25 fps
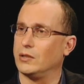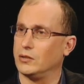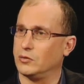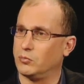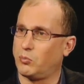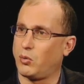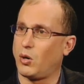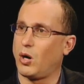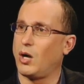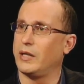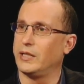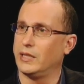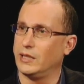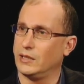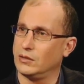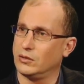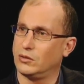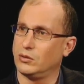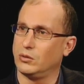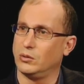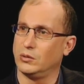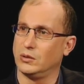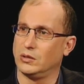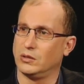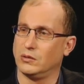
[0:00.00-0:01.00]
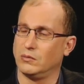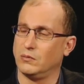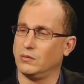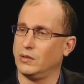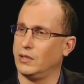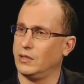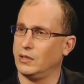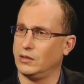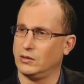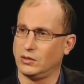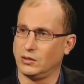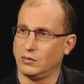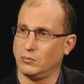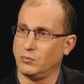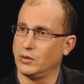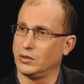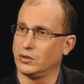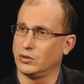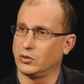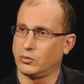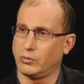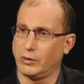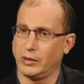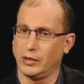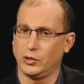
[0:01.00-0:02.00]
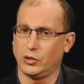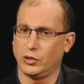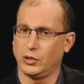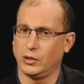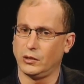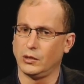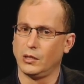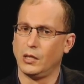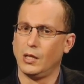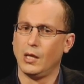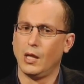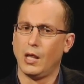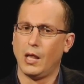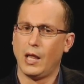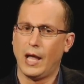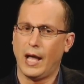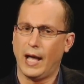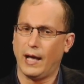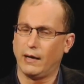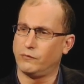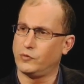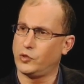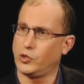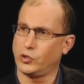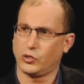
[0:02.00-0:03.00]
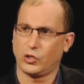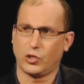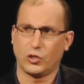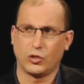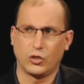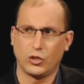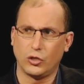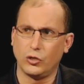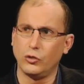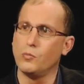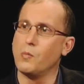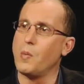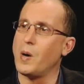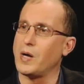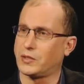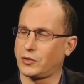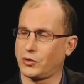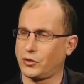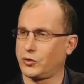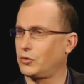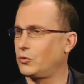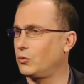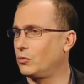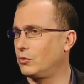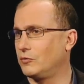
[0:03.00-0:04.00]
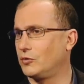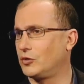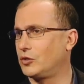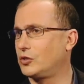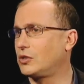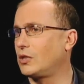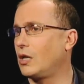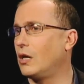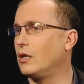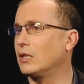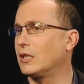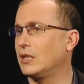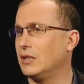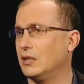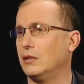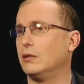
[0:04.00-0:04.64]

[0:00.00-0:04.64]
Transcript: has brought into his administration, have just too much sort of sunk